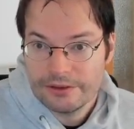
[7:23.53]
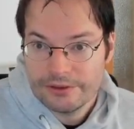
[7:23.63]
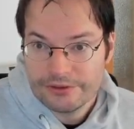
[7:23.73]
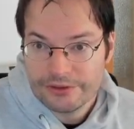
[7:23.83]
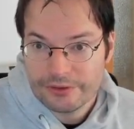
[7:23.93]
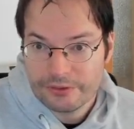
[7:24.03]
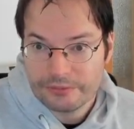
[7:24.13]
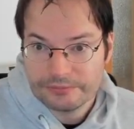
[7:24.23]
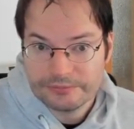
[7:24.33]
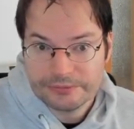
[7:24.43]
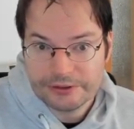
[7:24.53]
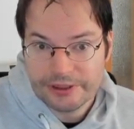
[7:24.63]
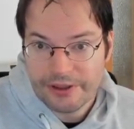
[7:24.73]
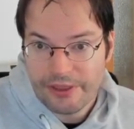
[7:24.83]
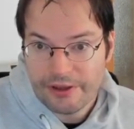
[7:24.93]
So you
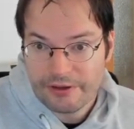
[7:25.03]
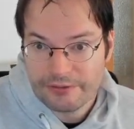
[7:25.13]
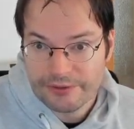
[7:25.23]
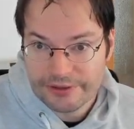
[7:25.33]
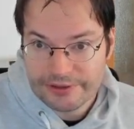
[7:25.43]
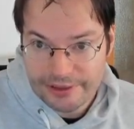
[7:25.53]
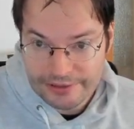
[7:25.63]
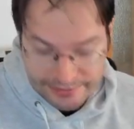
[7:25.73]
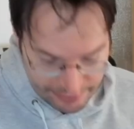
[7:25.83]
can think of this as the